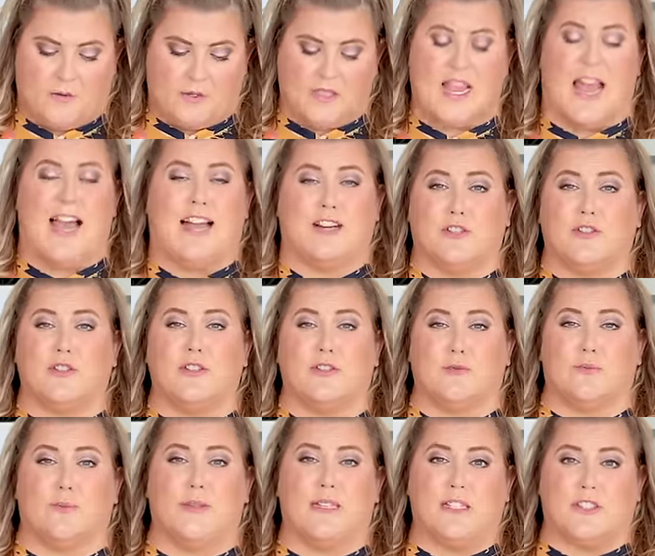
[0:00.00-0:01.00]
There was actually
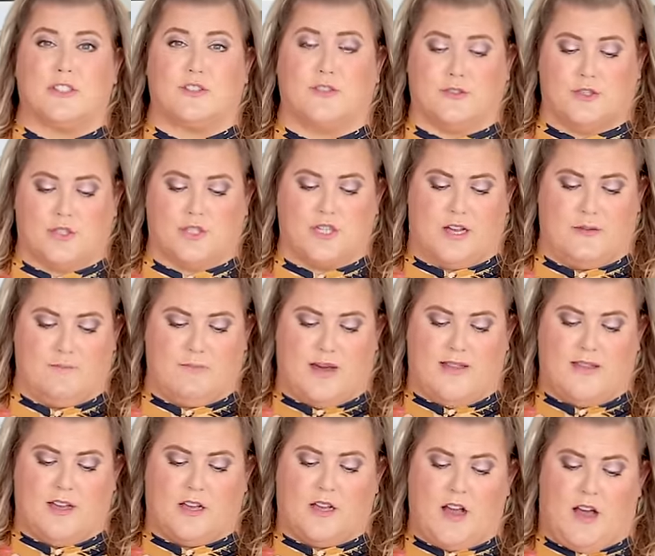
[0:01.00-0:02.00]
research done by
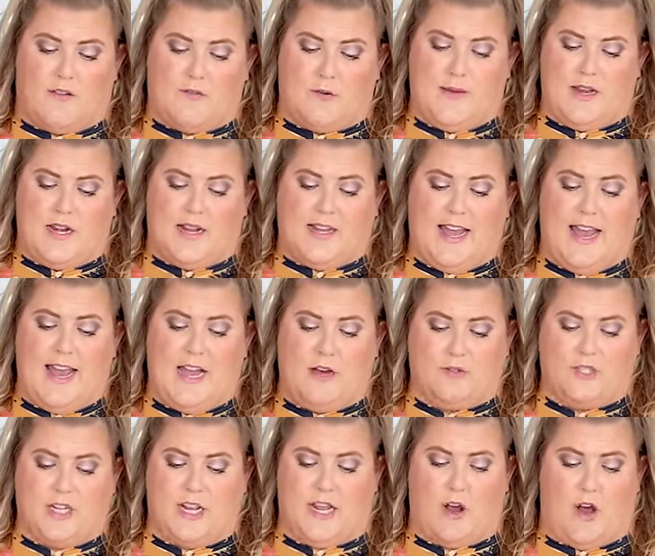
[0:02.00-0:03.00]
the Government
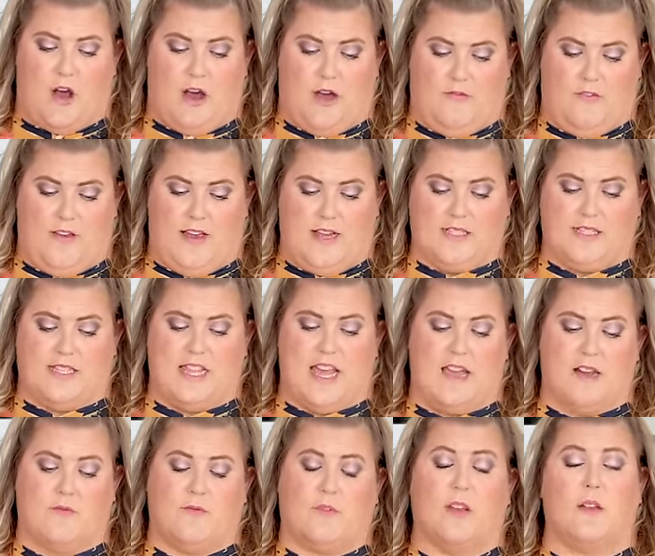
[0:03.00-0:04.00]
Accounting Office
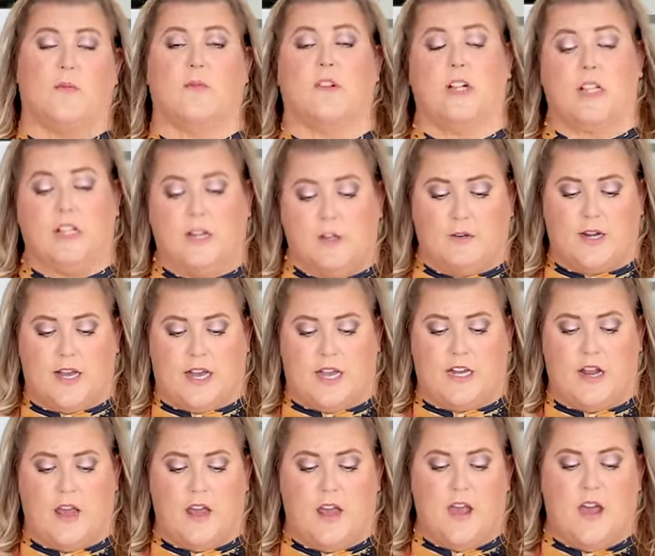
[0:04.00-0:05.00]
that
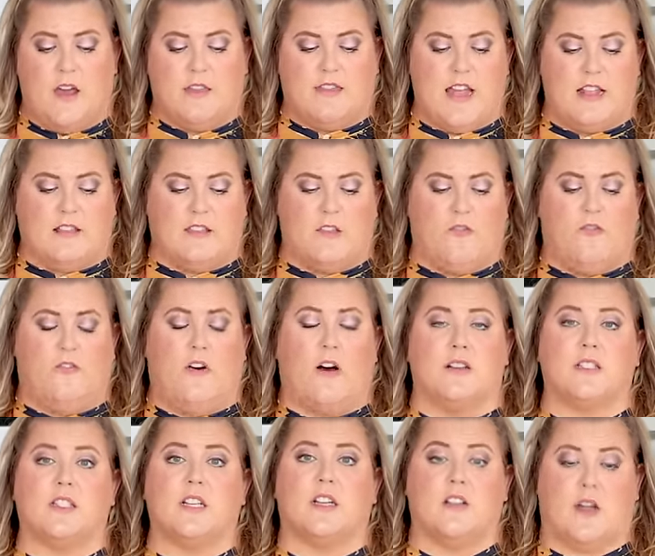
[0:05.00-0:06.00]
concluded that the
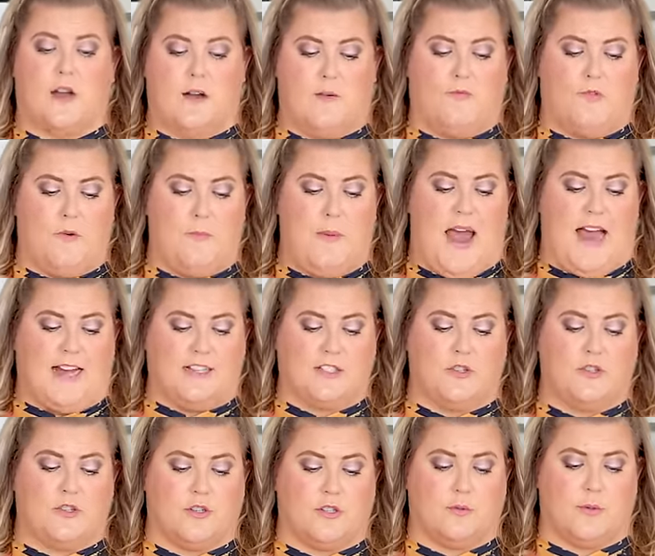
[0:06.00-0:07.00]
false alarm for
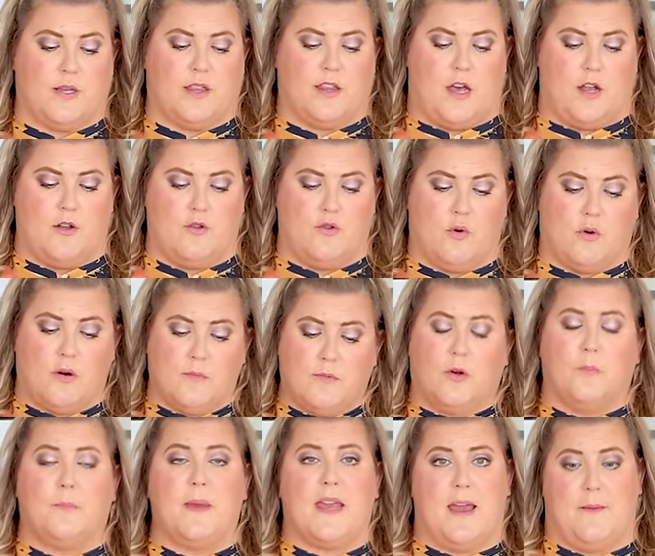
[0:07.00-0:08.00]
passengers with a
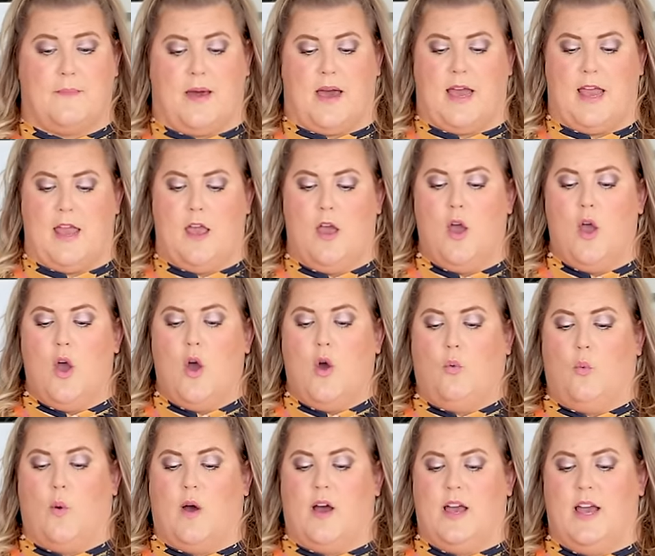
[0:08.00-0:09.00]
normal BMI
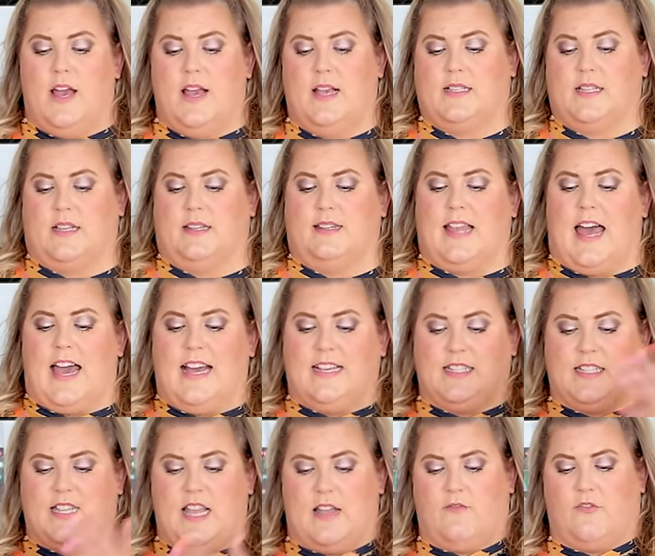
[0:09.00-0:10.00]
was
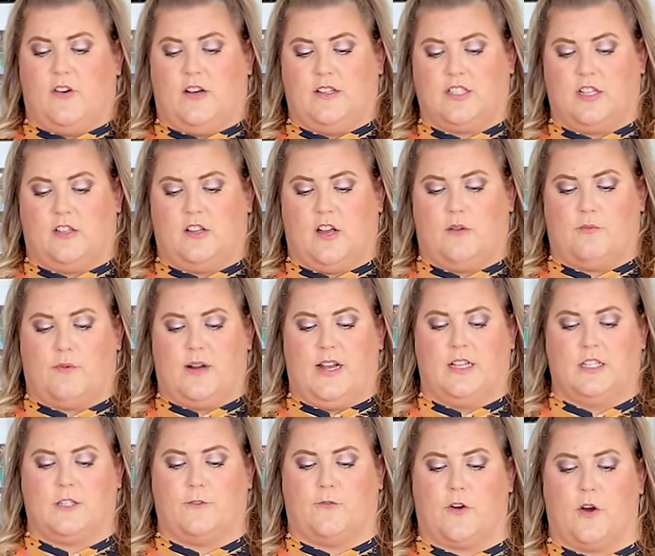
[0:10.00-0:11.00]
less than false alarm
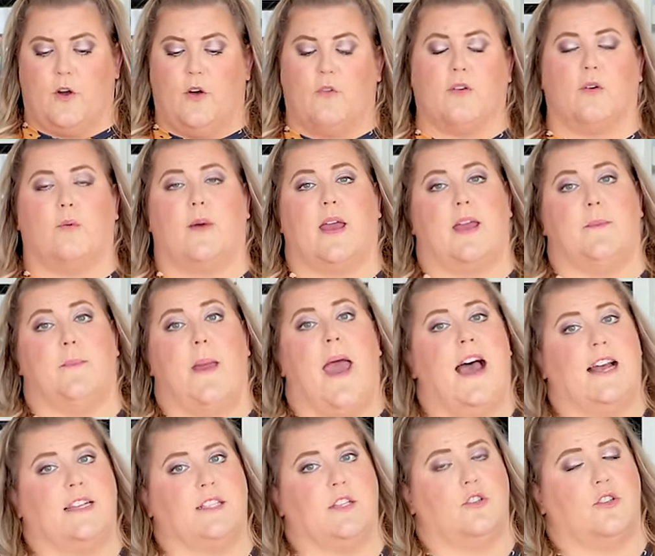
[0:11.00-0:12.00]
rates for overweight
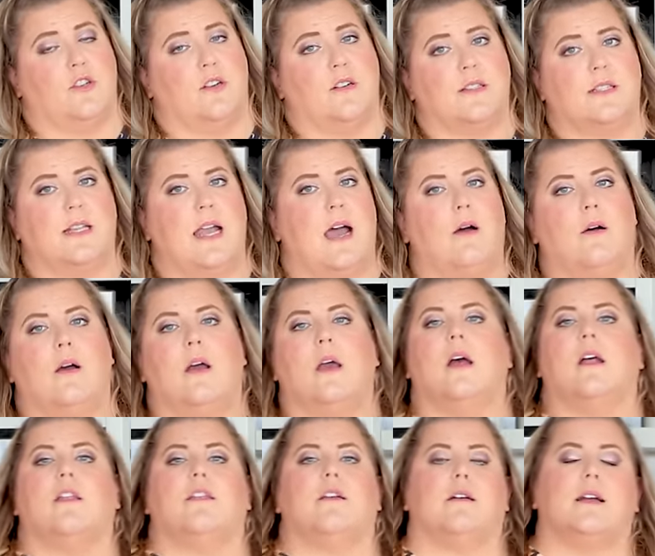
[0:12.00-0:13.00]
passengers. Now,
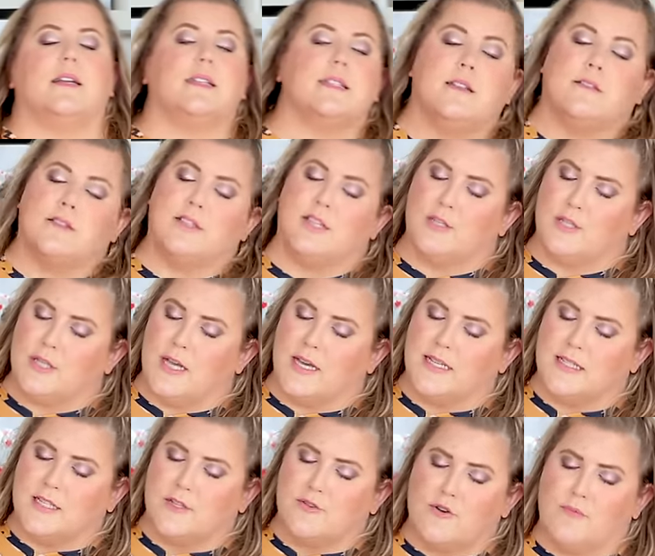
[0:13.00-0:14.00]
there is no such thing
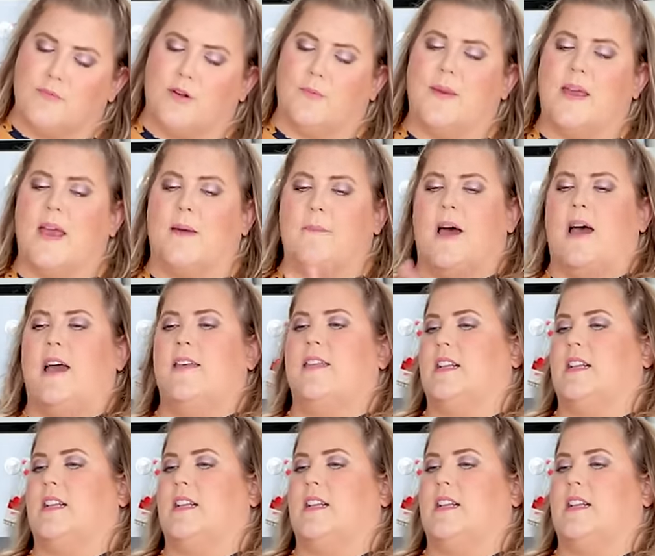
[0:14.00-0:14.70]
as a normal BMI.